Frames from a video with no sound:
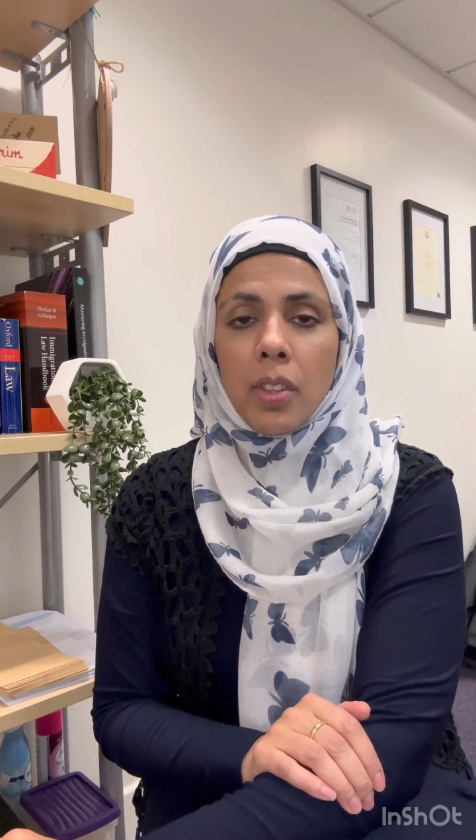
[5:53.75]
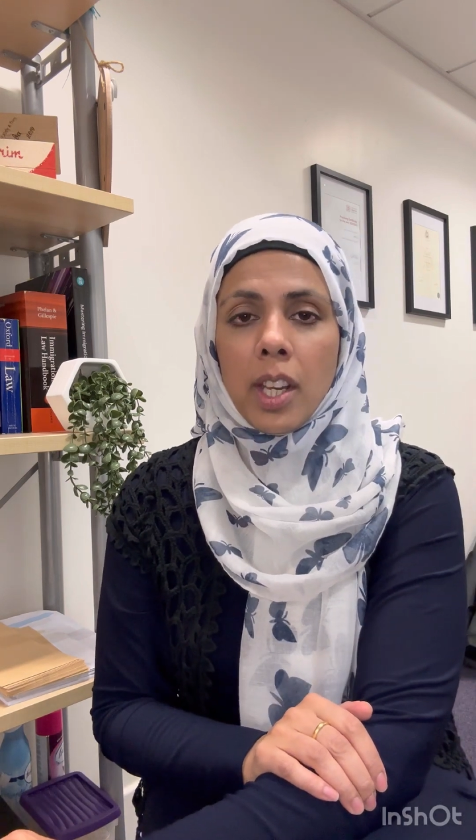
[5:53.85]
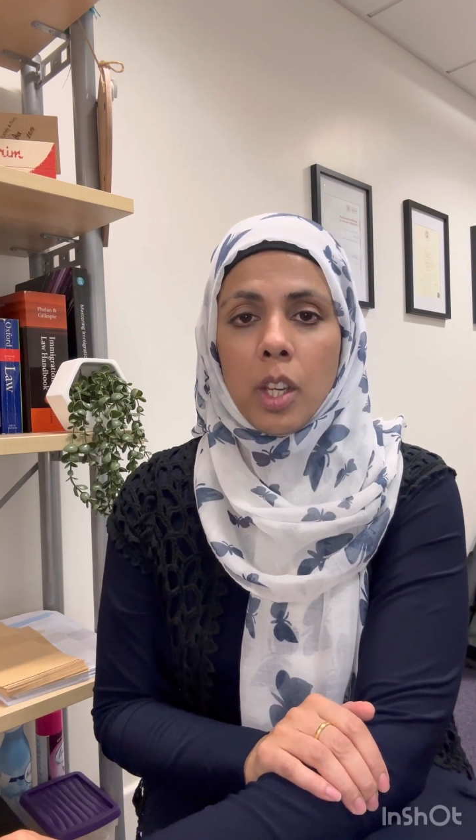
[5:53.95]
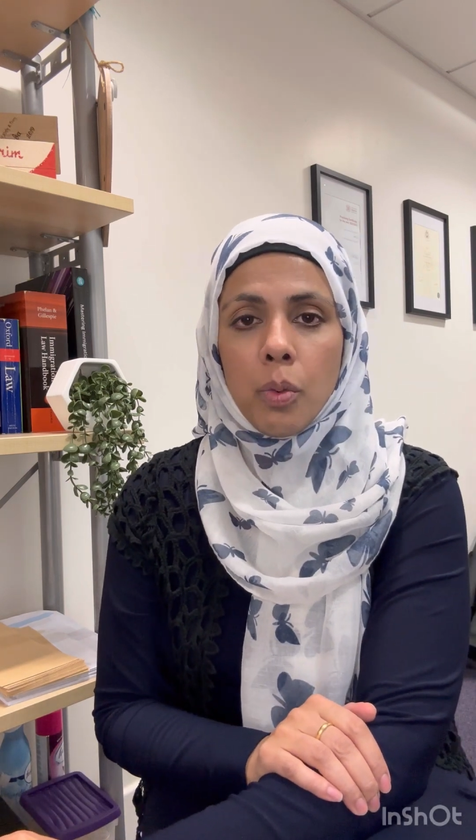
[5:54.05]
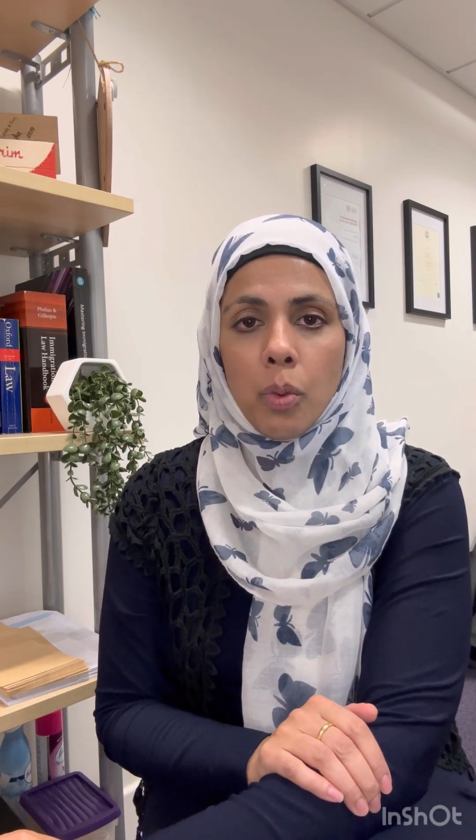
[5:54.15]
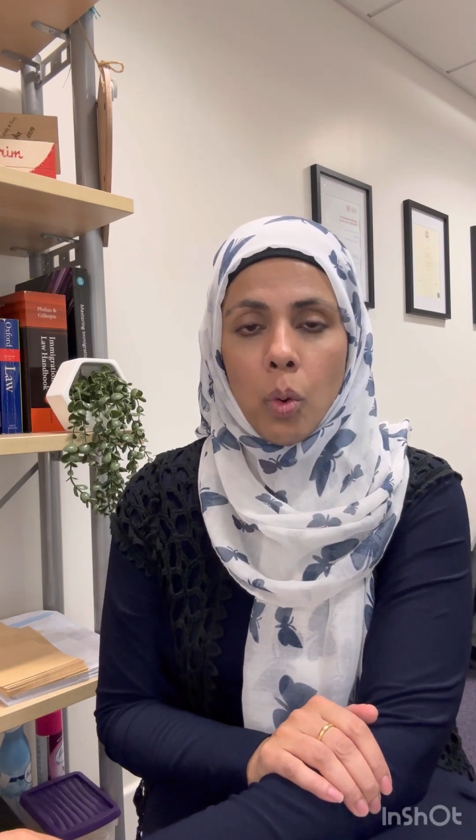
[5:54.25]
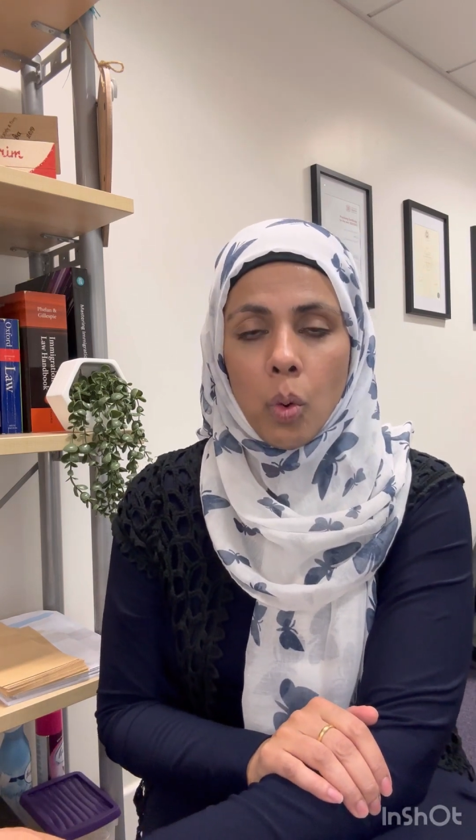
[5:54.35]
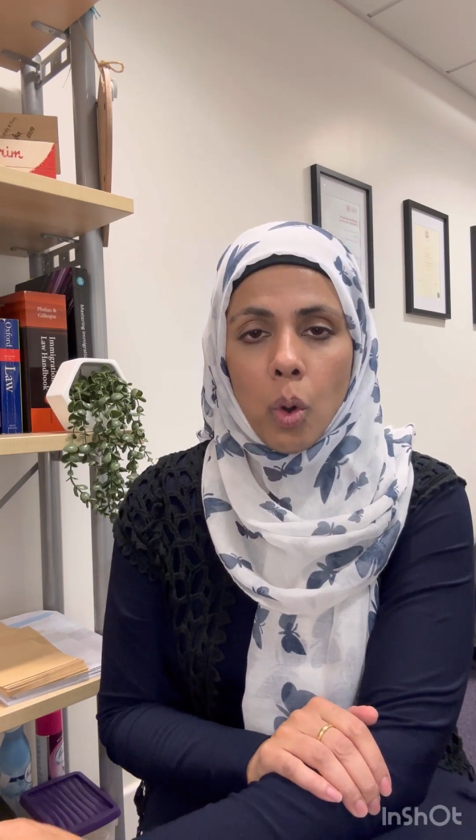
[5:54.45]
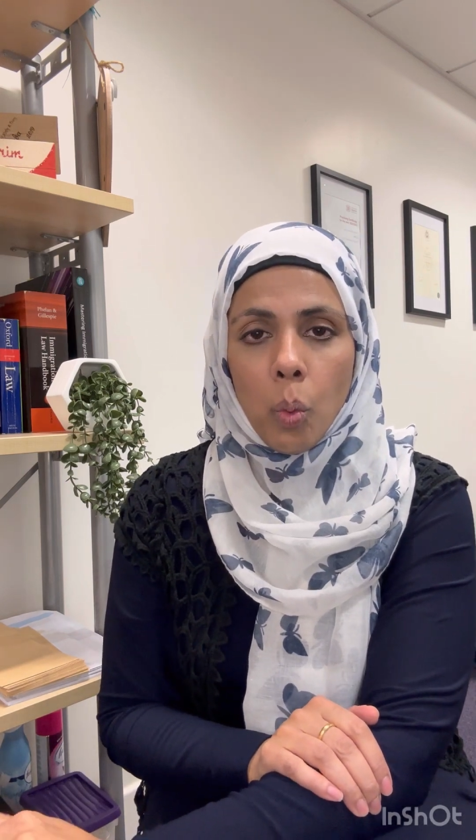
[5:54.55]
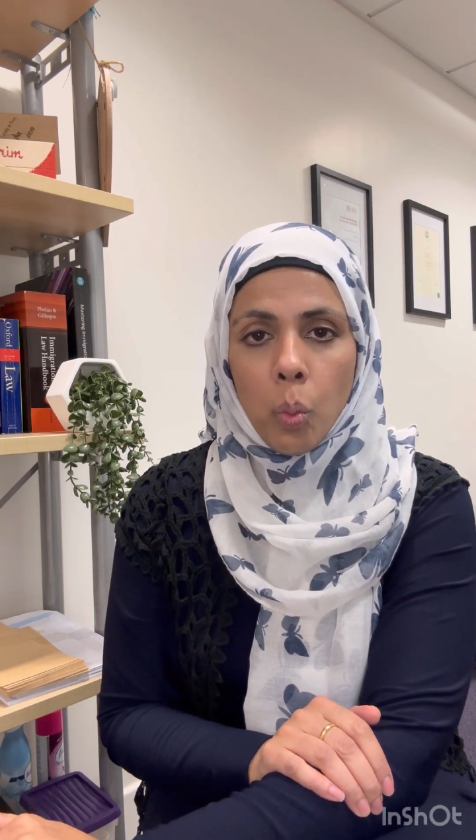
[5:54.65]
Thank you
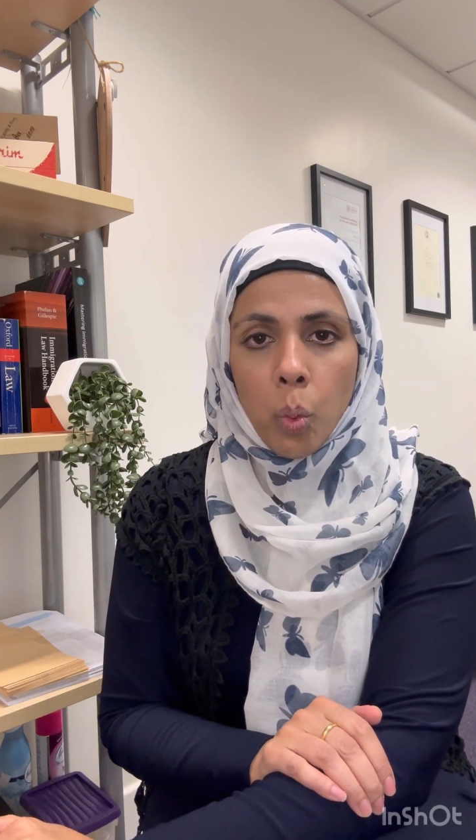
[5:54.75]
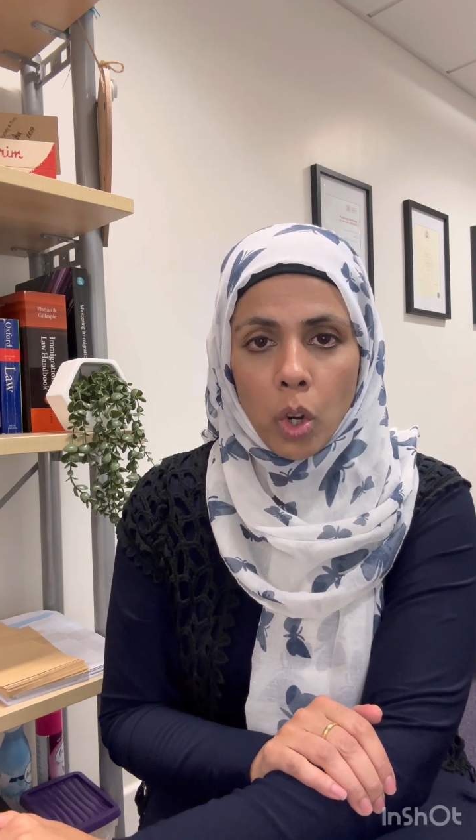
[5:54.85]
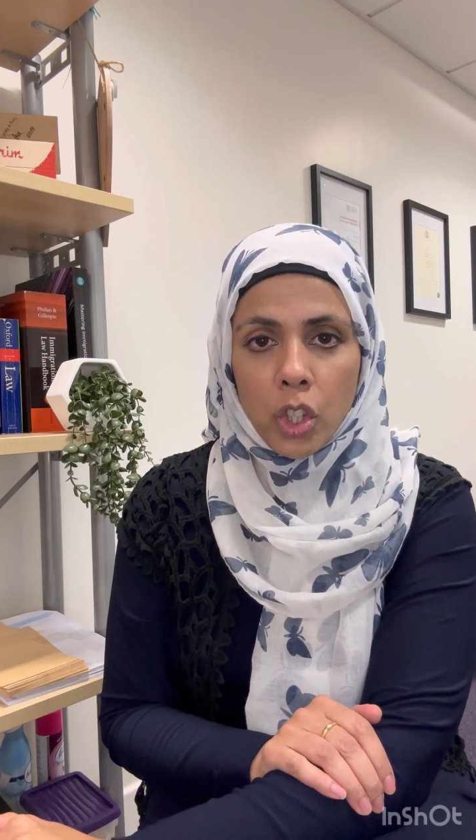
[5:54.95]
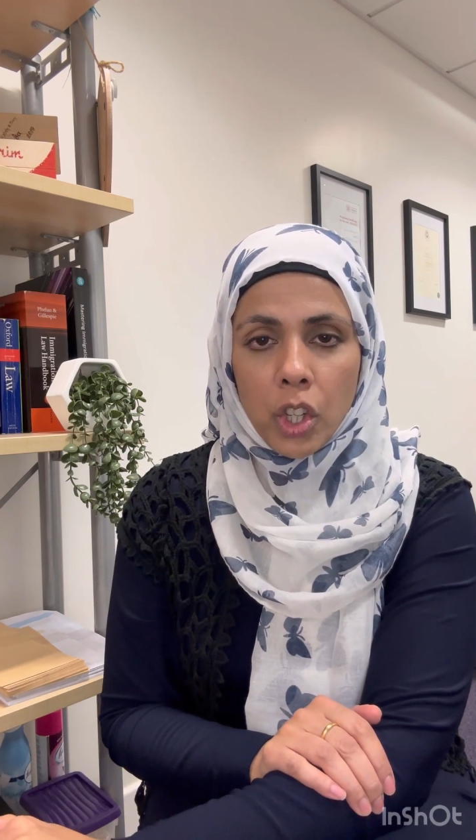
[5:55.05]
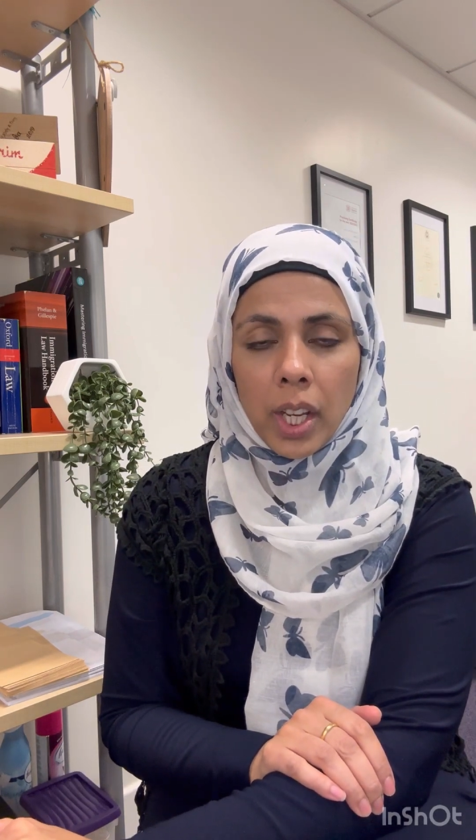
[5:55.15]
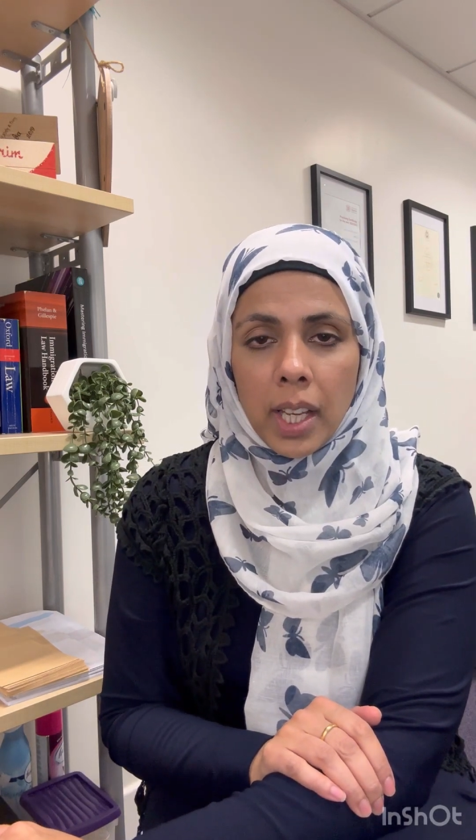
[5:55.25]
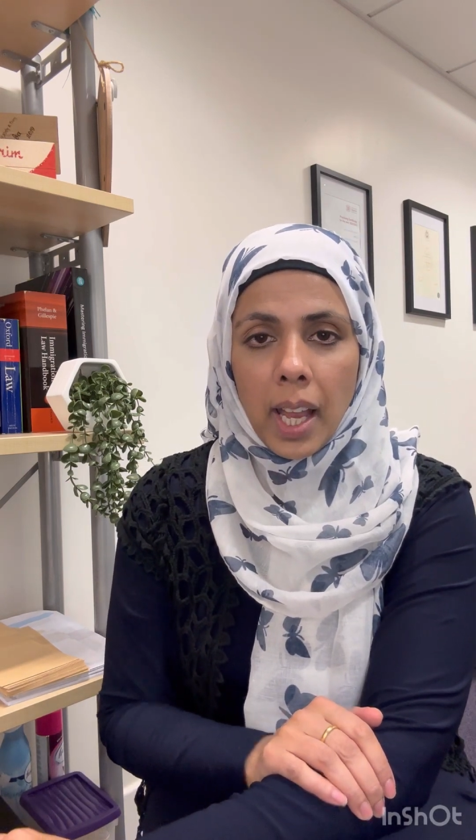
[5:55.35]
for watching,